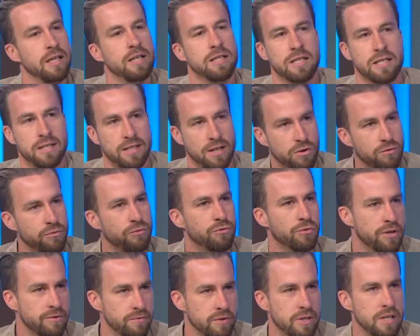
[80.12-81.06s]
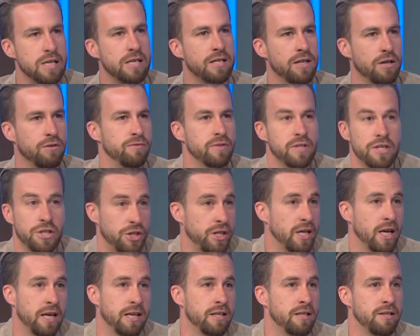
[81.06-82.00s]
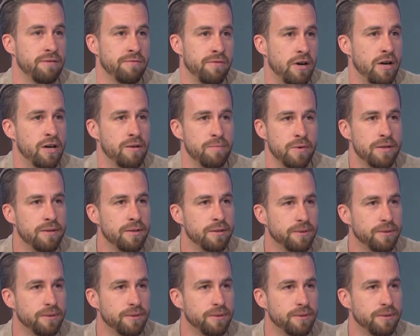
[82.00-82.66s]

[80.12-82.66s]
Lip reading: in a self-driven and self-initiated environment.